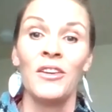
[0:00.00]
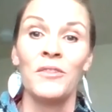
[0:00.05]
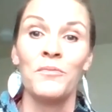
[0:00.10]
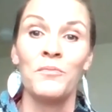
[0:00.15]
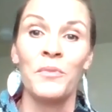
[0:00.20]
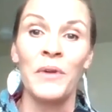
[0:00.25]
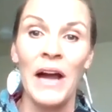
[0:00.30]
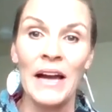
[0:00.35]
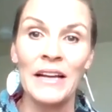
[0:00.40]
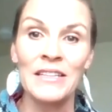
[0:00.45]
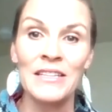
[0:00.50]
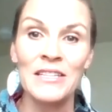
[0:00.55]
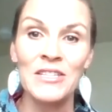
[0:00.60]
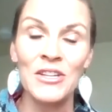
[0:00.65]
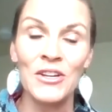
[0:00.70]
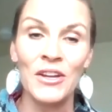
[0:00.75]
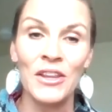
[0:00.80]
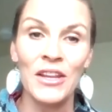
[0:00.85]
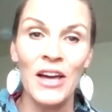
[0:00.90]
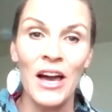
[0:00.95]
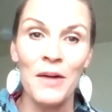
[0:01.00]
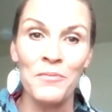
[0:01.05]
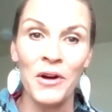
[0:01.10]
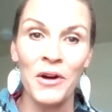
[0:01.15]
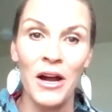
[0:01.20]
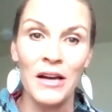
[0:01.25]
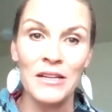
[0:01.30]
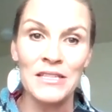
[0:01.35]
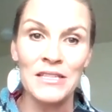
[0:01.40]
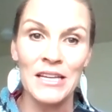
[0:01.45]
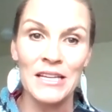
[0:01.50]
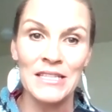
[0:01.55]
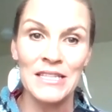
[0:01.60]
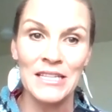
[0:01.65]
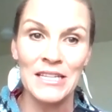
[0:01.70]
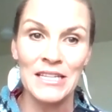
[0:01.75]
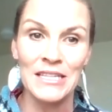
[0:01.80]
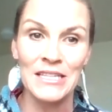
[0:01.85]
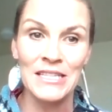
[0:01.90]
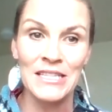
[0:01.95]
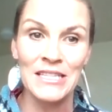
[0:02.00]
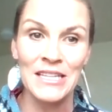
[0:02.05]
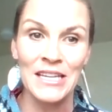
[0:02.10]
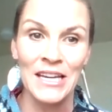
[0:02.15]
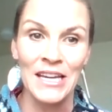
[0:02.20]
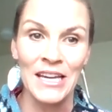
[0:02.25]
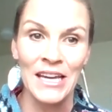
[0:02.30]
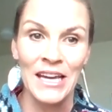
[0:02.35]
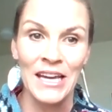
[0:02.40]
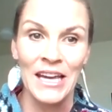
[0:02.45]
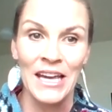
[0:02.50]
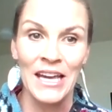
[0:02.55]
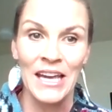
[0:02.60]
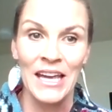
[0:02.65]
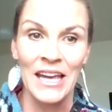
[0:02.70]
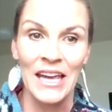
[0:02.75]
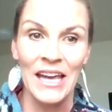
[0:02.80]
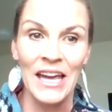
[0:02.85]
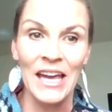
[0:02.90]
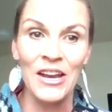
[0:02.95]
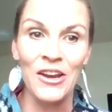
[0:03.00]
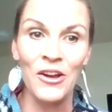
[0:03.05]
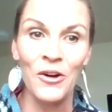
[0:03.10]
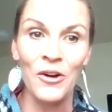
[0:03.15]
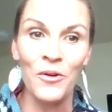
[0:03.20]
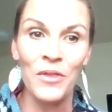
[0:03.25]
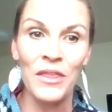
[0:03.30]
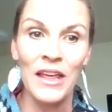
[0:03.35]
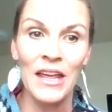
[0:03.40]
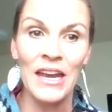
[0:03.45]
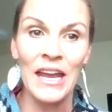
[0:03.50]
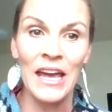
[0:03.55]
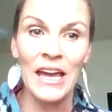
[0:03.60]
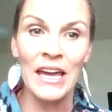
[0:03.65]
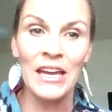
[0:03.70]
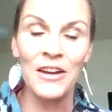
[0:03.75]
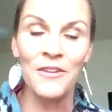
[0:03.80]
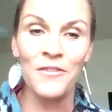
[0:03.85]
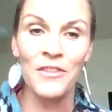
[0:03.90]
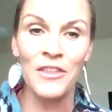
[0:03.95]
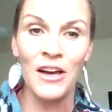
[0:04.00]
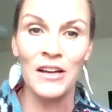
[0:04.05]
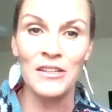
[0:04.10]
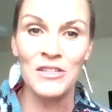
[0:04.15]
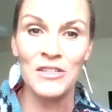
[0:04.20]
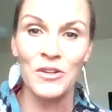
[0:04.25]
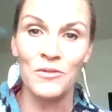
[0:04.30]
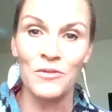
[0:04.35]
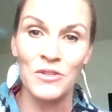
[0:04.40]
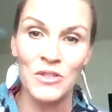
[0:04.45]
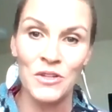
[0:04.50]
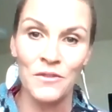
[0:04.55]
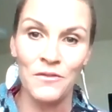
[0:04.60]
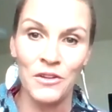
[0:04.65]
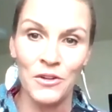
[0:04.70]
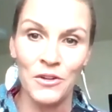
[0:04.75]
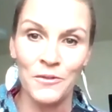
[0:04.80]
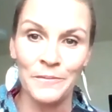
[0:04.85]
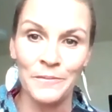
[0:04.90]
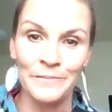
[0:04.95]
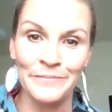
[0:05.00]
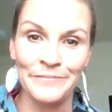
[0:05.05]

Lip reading: practice your thought processes and know that negative thoughts don't serve you.